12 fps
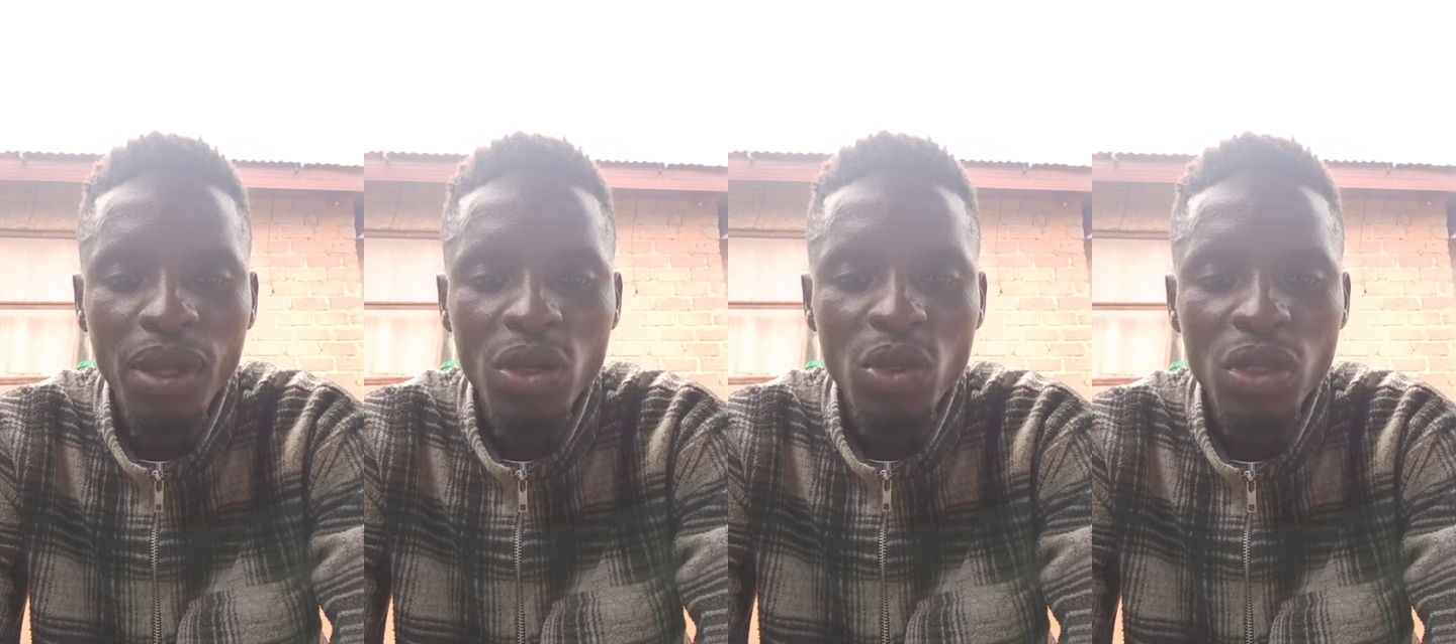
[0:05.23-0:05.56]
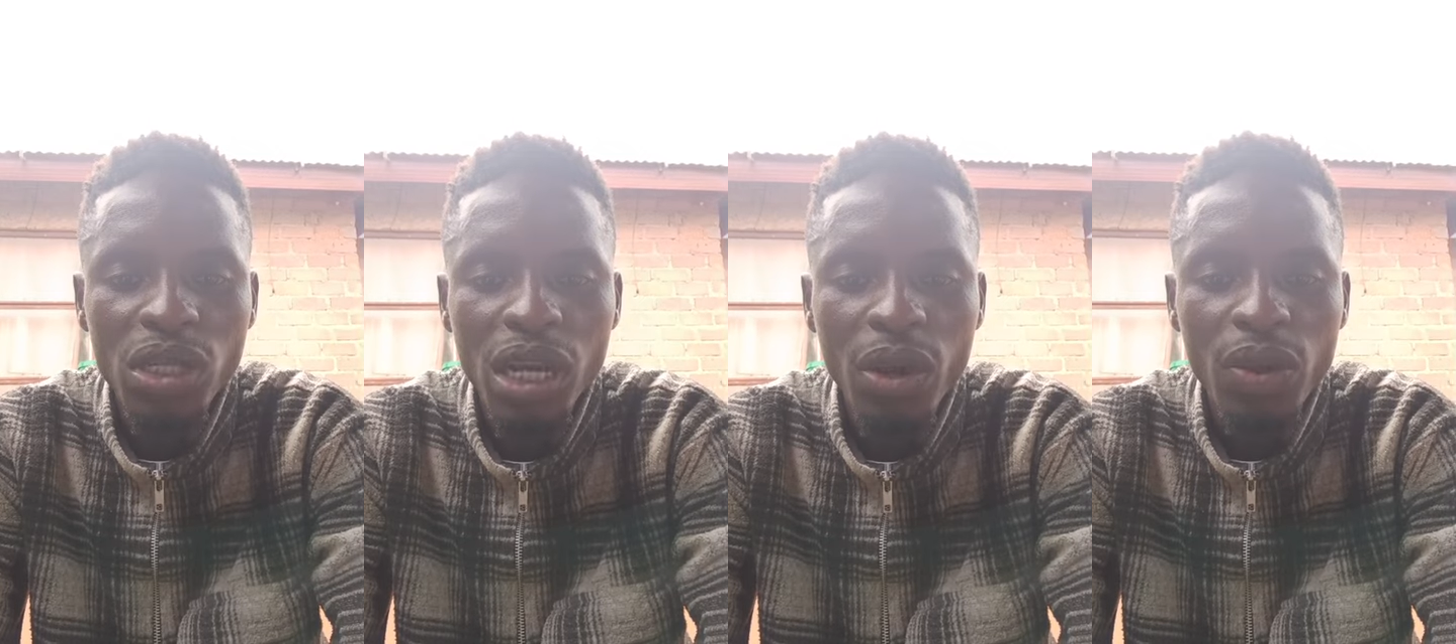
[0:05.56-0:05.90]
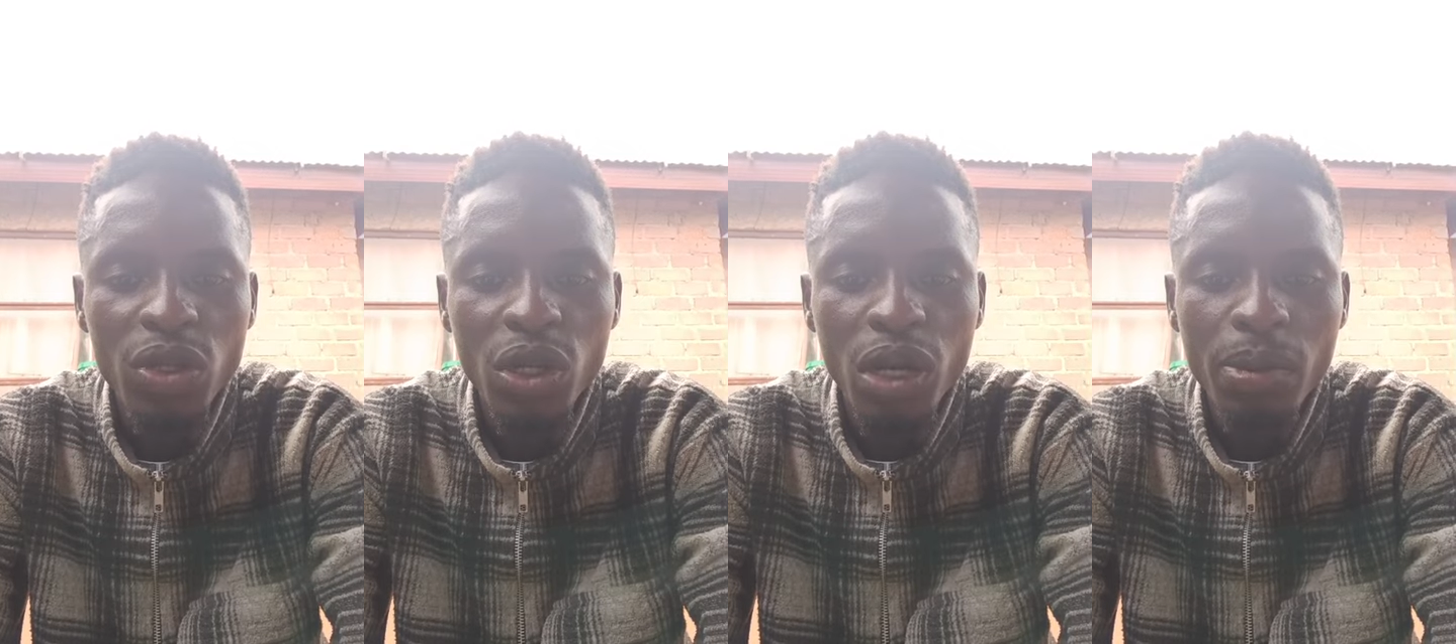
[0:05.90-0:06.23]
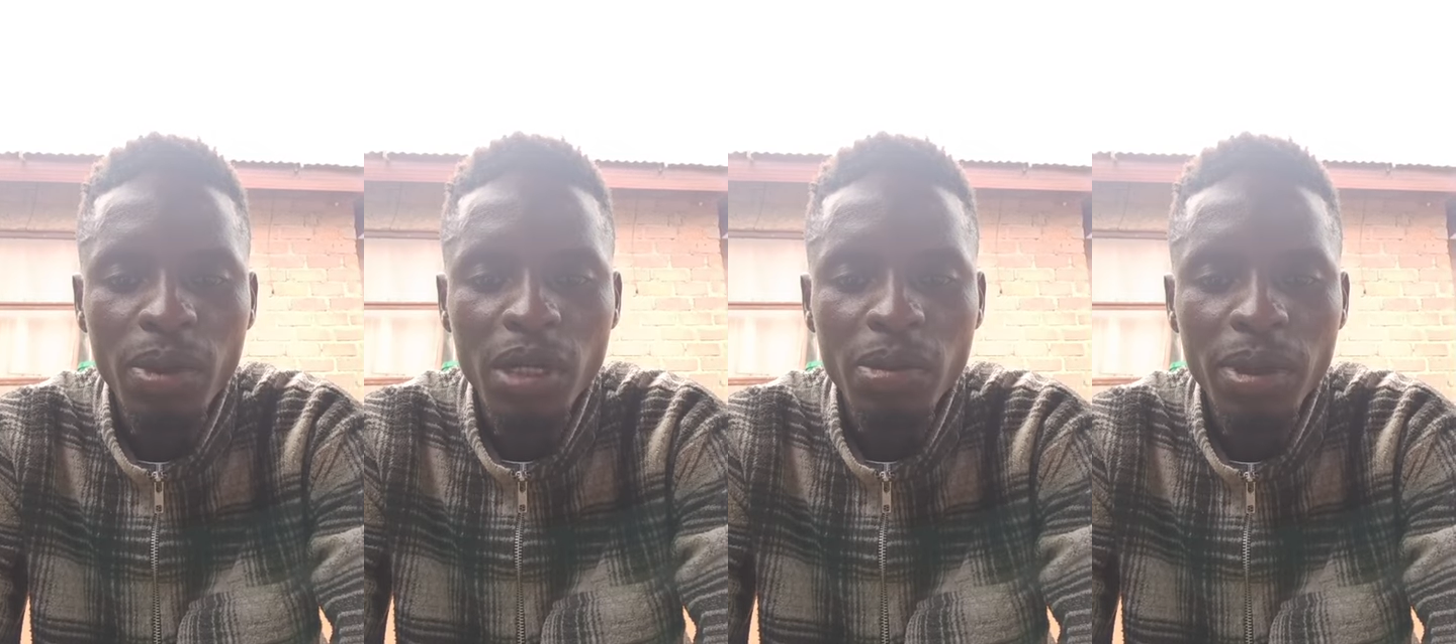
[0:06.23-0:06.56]
Today I will talk
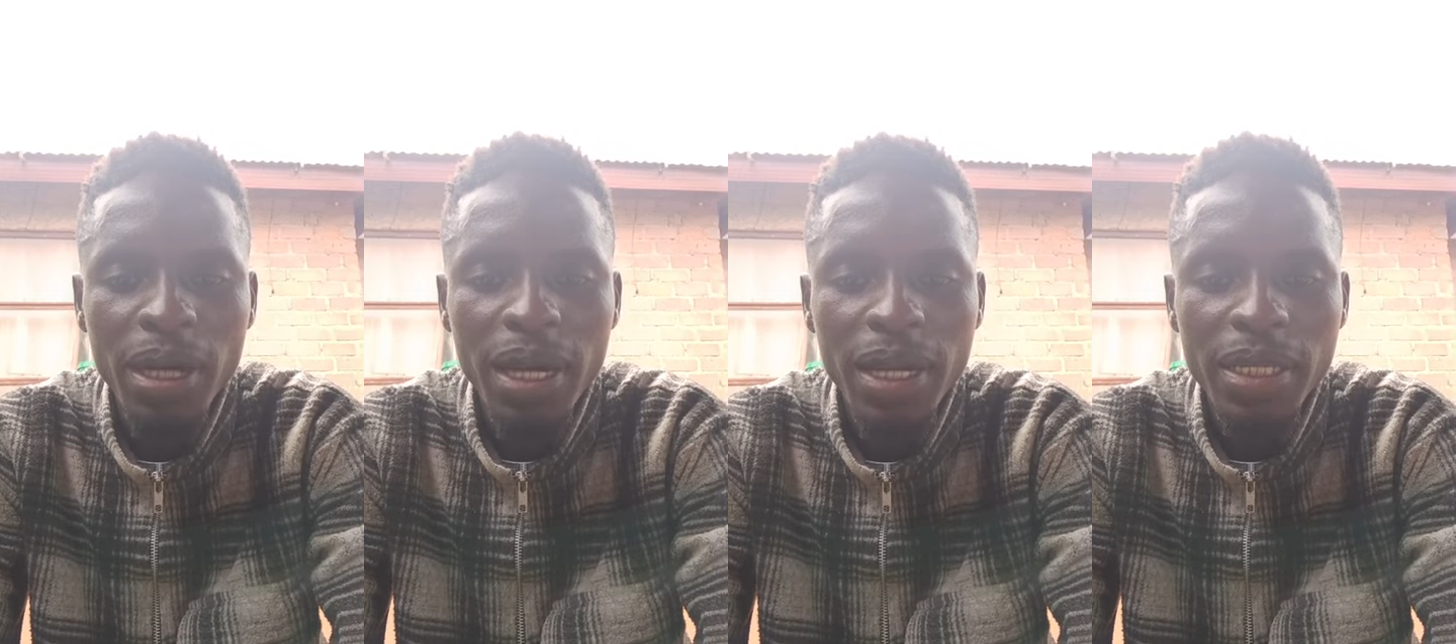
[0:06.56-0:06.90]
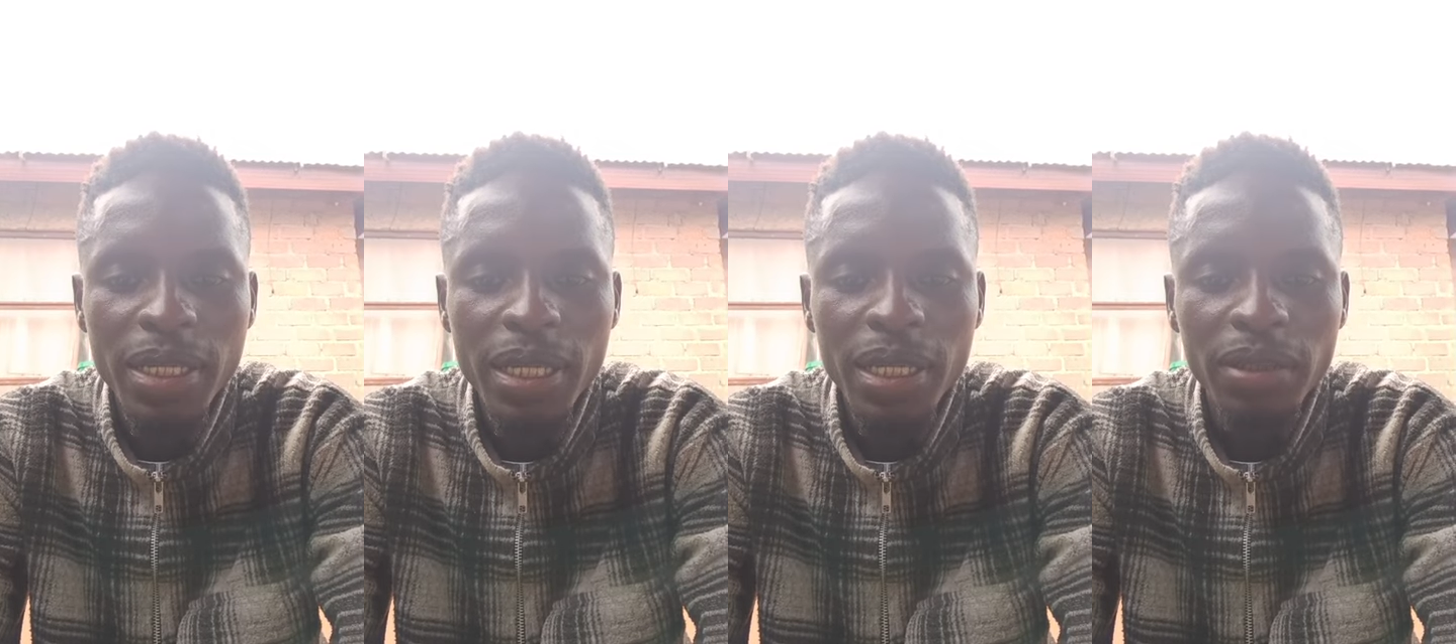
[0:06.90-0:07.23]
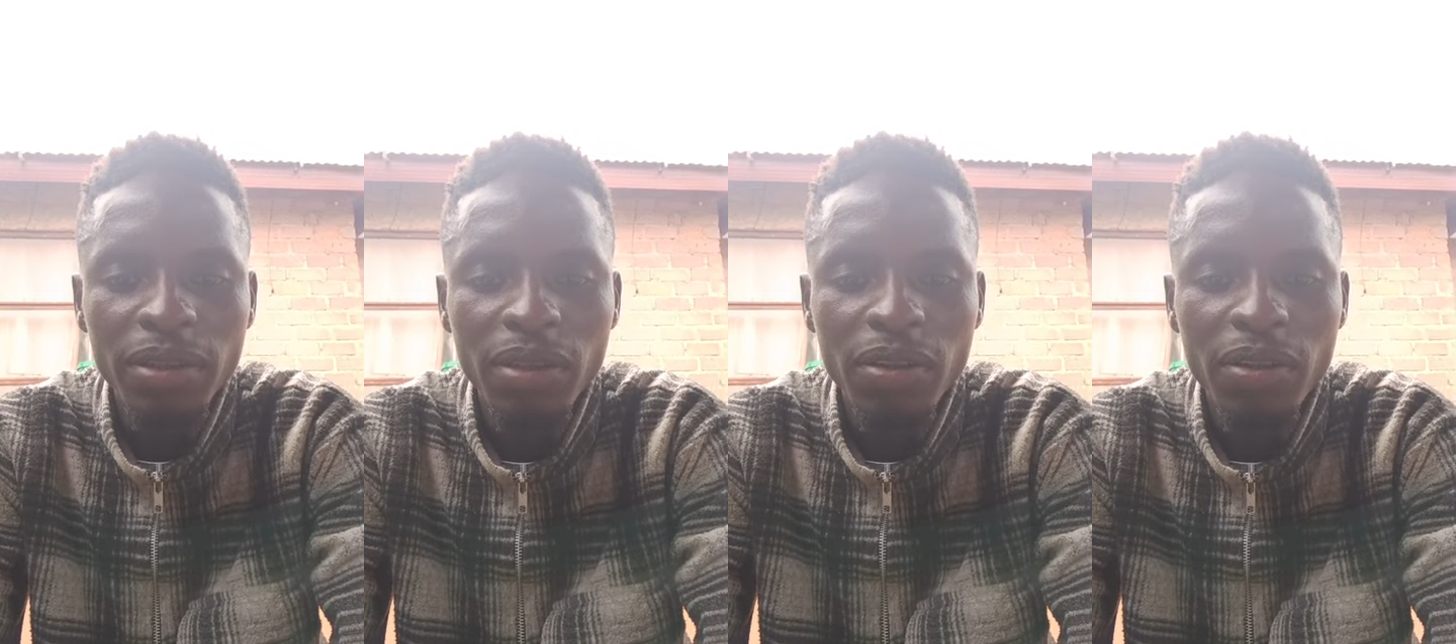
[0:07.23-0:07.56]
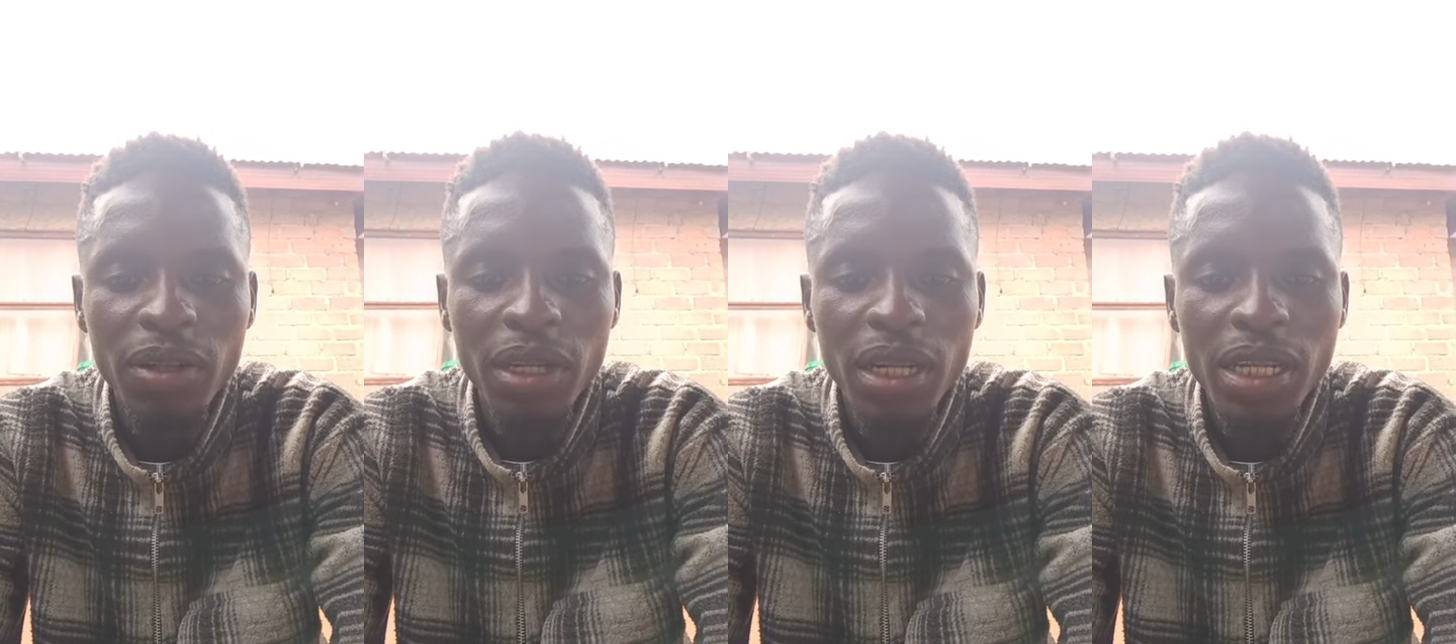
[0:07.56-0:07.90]
about my lesson
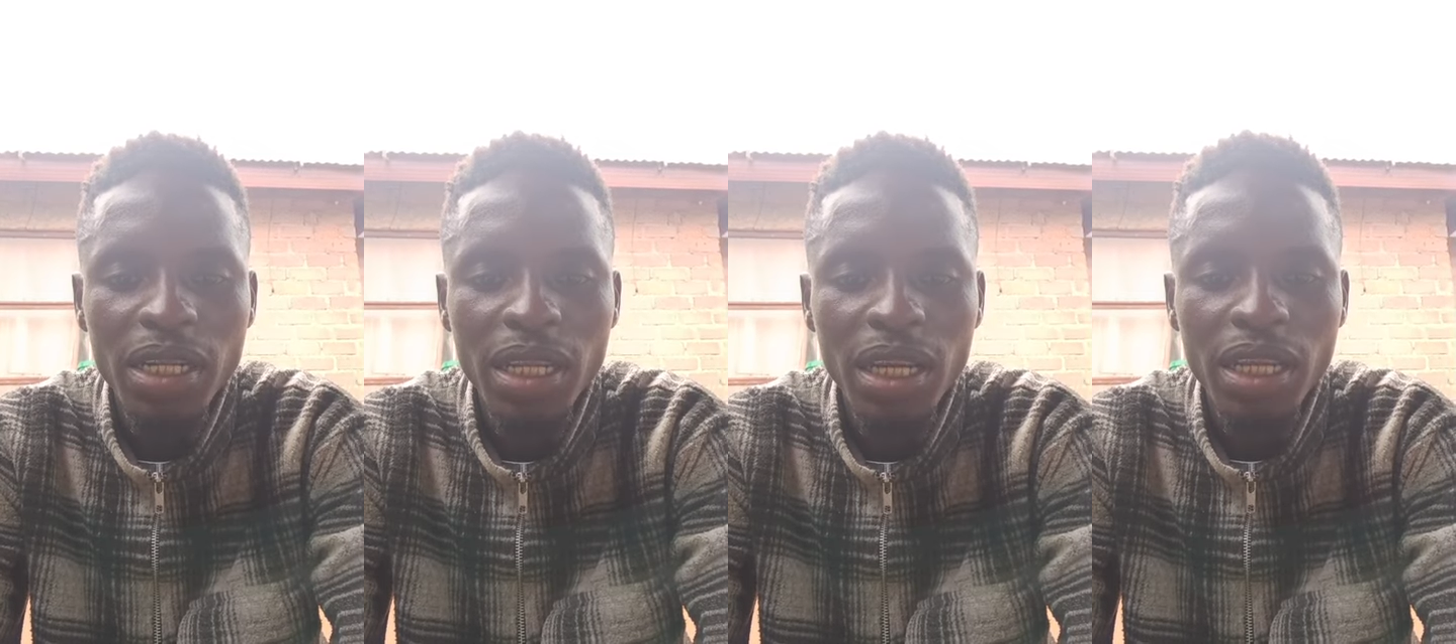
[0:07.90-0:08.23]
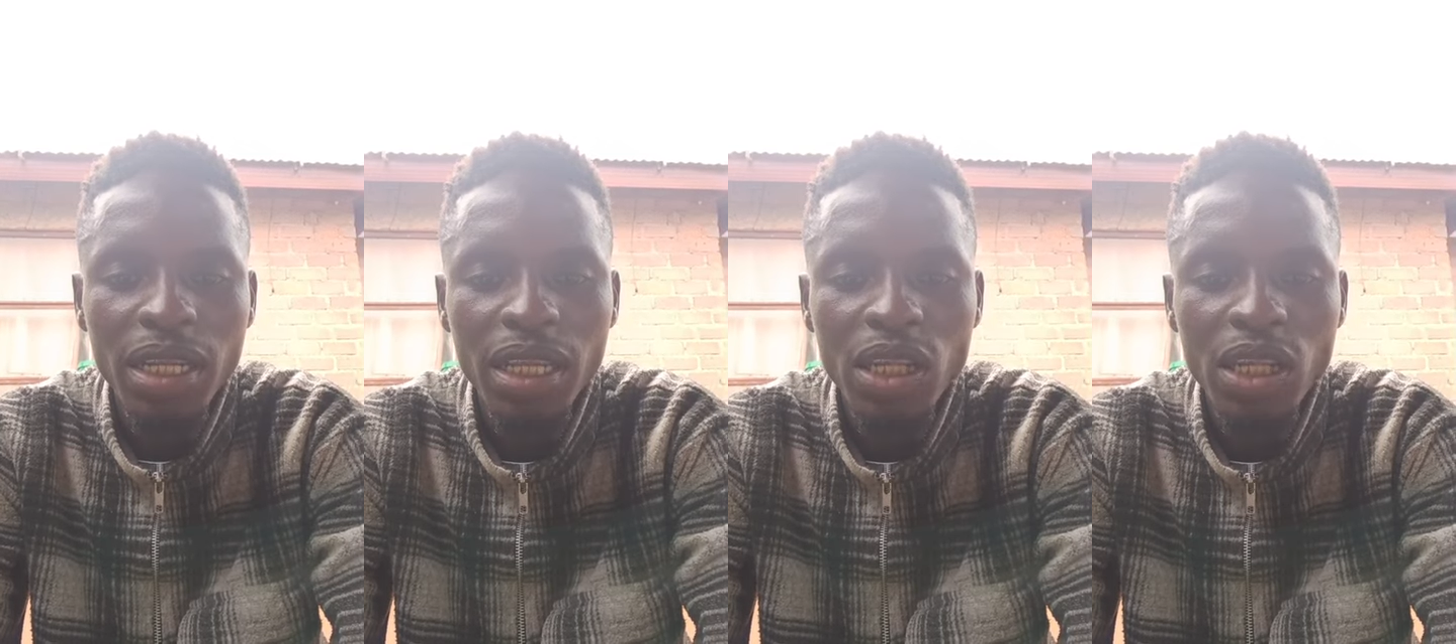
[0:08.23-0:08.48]
for grade 10.